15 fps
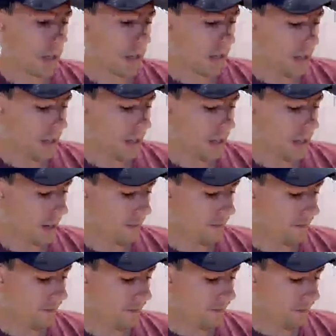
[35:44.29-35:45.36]
All
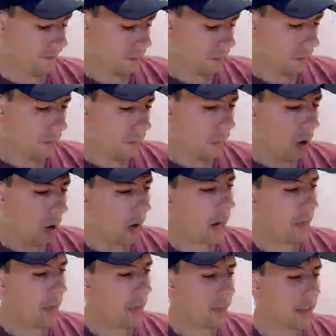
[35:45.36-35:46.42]
right, I
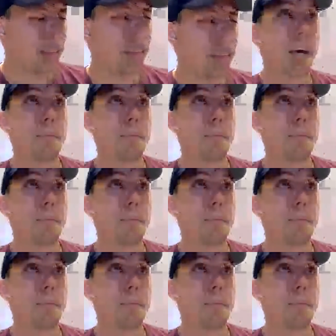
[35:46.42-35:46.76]
think that's it.